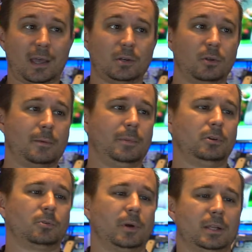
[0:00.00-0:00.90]
I know they
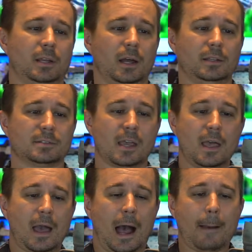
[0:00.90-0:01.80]
build great guns,
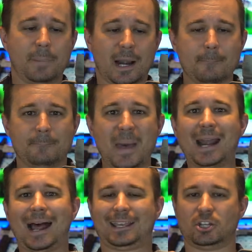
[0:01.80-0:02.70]
but I
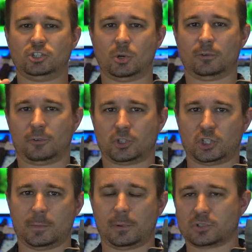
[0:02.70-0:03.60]
bet I could do it for cheaper.